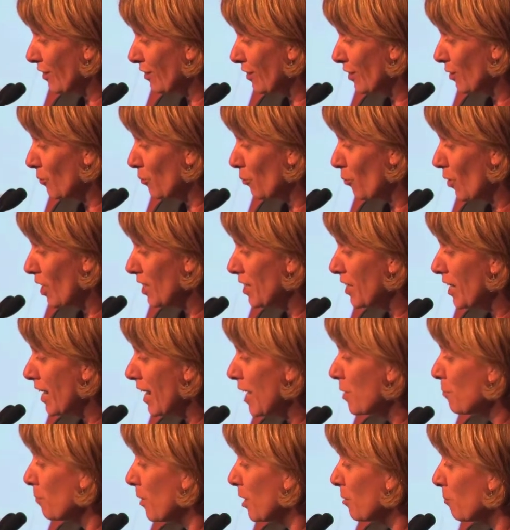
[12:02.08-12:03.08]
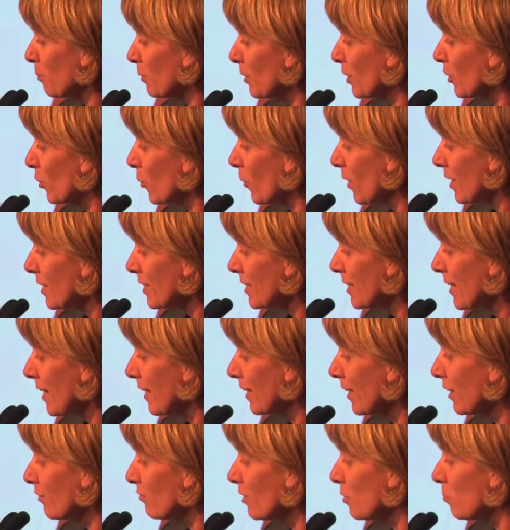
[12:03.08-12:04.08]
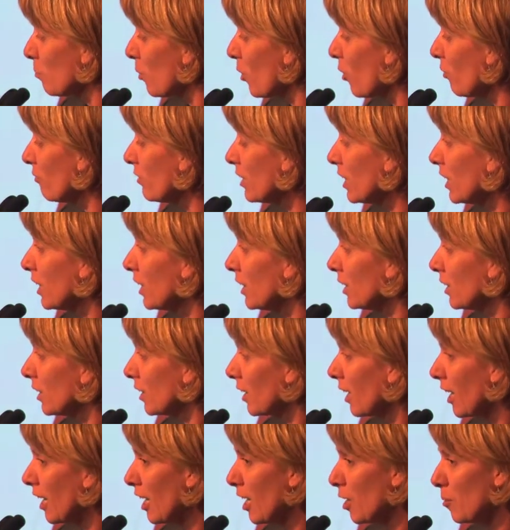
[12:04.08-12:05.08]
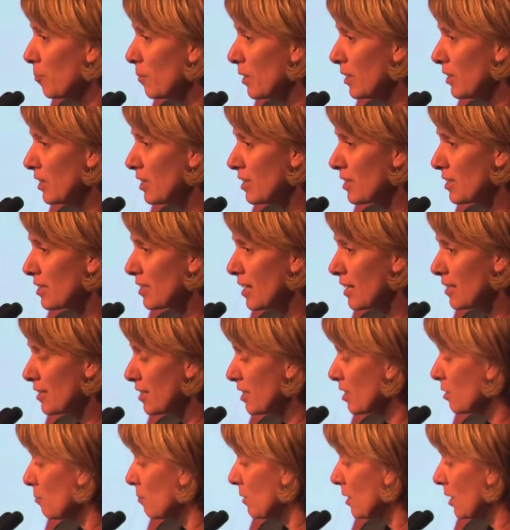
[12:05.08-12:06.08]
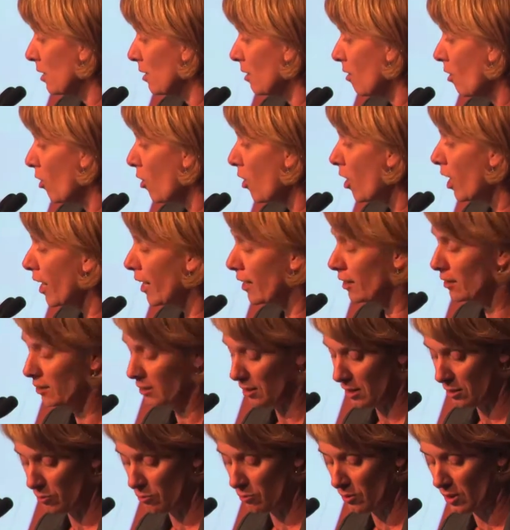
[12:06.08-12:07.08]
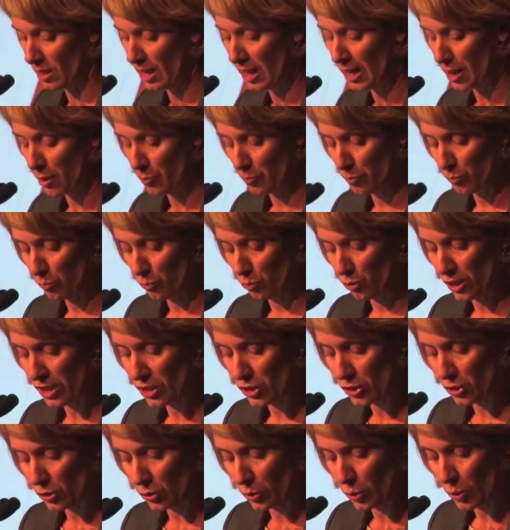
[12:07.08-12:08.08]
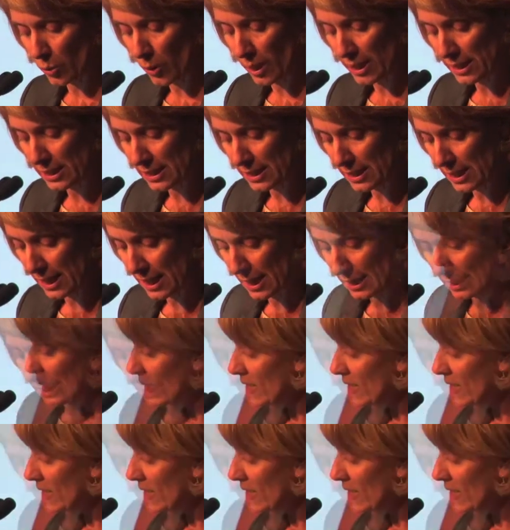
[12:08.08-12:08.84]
fact that one in eight people in Queensland live in poverty, um, and this tends to be higher in um, regional Queensland.